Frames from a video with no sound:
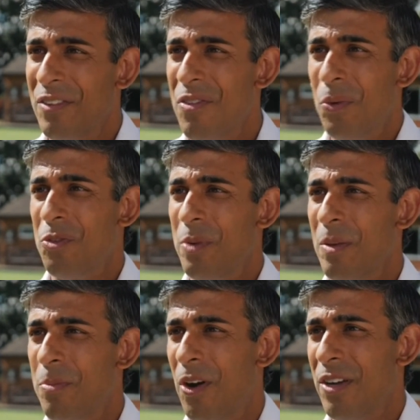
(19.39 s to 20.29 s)
If you want to bring
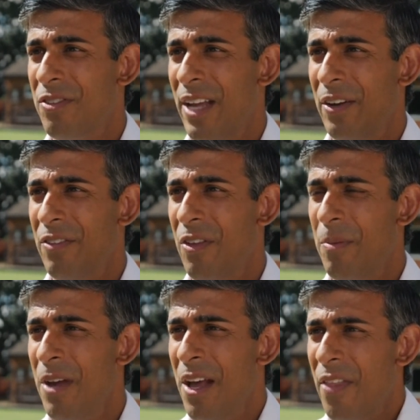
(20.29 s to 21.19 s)
the price down of
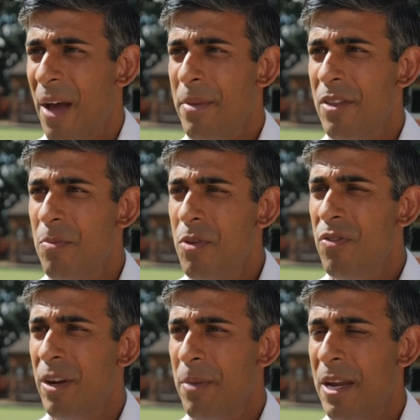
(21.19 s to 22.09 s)
them, that means
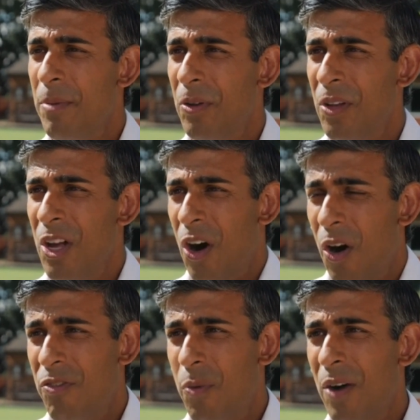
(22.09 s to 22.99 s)
moving people
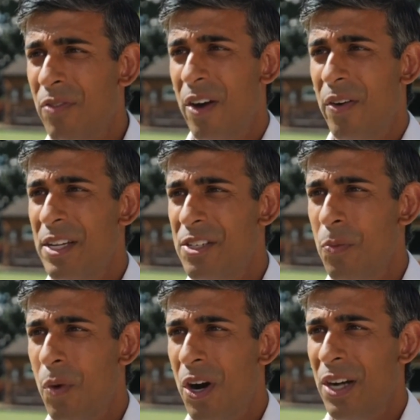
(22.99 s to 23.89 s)
off welfare and into
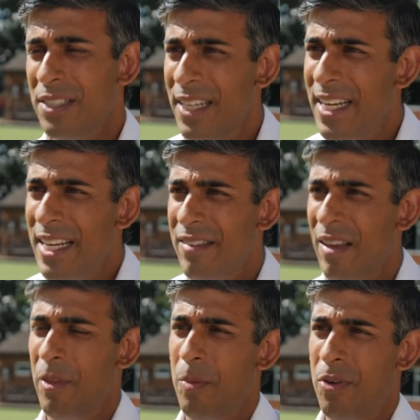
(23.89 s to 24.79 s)
work to ease
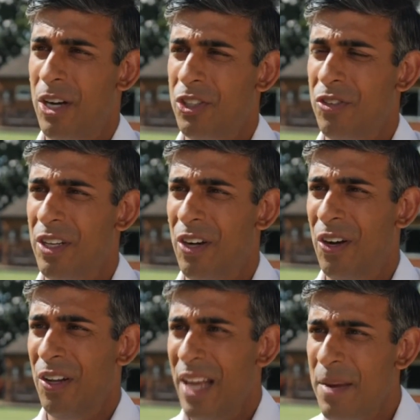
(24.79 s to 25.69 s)
some of the pressures in
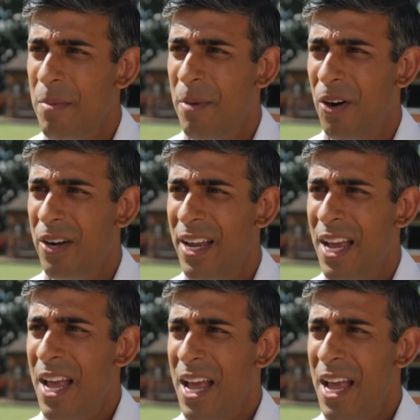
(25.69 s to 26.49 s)
our labour market.